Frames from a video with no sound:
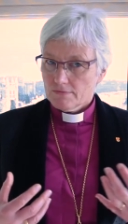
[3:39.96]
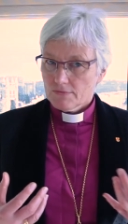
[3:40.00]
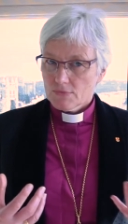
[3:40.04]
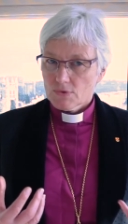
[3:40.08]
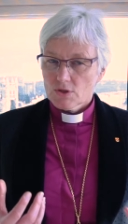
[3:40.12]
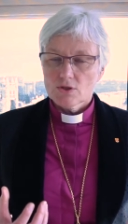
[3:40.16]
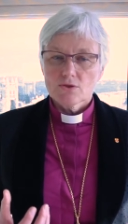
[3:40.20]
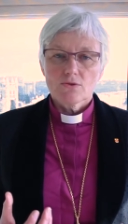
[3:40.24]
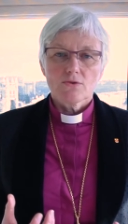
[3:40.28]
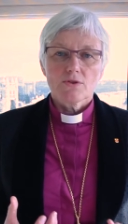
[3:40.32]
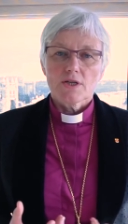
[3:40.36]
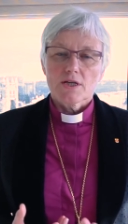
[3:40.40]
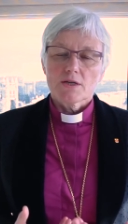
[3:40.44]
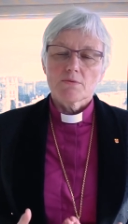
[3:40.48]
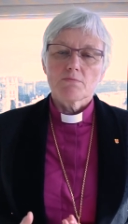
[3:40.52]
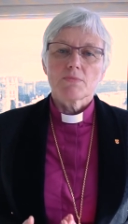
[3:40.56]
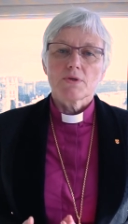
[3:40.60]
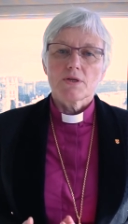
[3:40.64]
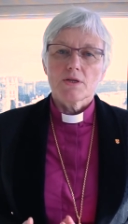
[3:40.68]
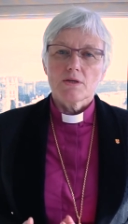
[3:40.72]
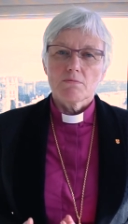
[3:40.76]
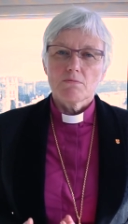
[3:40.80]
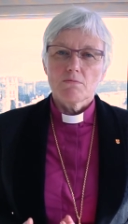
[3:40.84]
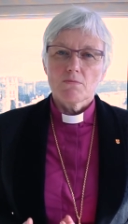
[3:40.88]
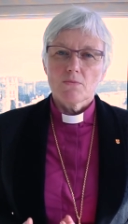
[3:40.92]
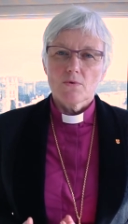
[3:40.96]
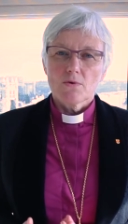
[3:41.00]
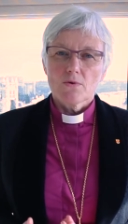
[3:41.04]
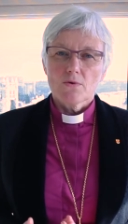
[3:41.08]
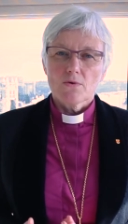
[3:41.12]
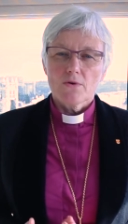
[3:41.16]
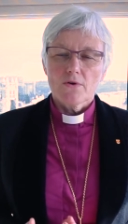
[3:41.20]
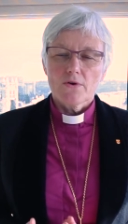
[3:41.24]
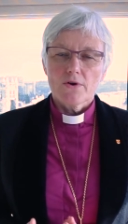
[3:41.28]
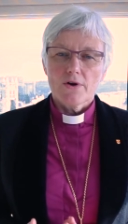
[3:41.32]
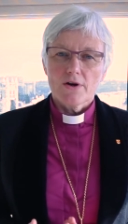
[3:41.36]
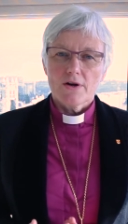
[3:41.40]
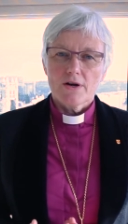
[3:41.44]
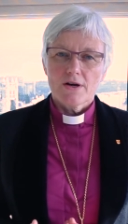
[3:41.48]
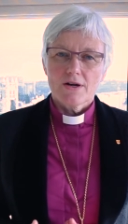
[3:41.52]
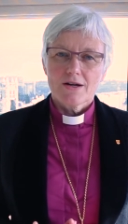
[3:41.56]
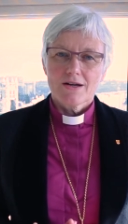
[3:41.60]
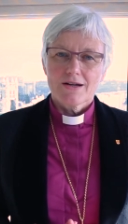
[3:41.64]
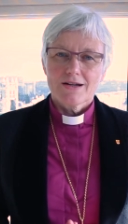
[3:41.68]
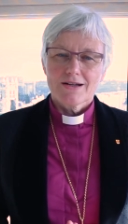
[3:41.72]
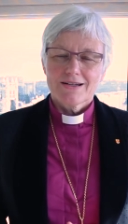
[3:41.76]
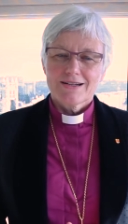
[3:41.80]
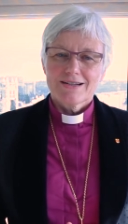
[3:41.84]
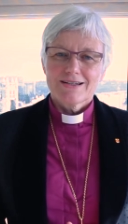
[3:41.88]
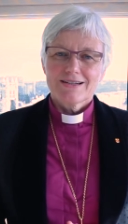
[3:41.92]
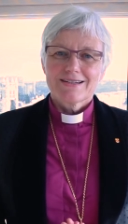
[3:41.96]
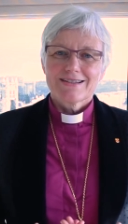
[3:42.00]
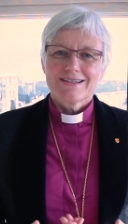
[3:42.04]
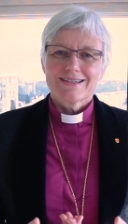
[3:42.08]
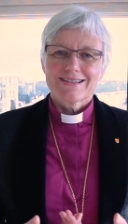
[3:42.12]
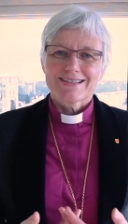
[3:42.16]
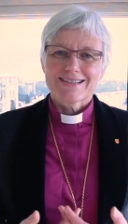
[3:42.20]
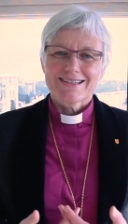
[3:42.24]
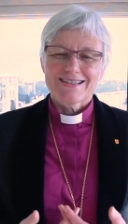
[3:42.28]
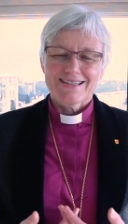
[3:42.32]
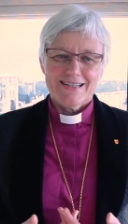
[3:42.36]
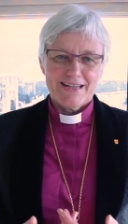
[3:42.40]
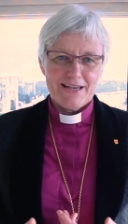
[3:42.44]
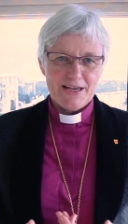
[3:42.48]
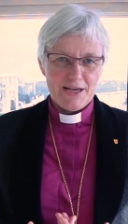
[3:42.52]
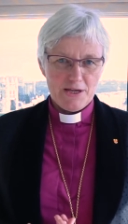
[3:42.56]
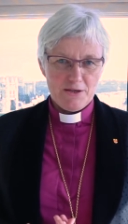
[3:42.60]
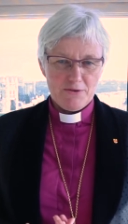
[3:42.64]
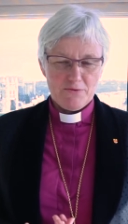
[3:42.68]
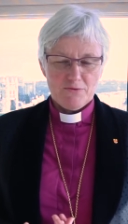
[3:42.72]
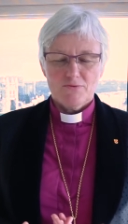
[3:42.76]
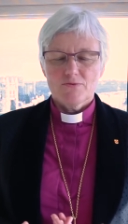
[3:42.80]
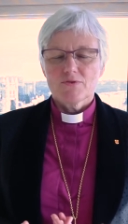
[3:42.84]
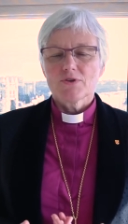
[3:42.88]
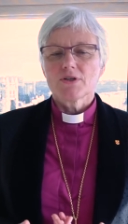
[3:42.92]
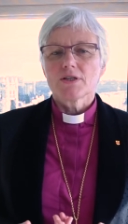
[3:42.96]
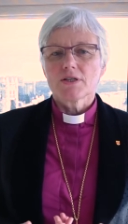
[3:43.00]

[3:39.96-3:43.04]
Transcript: you can be more safe,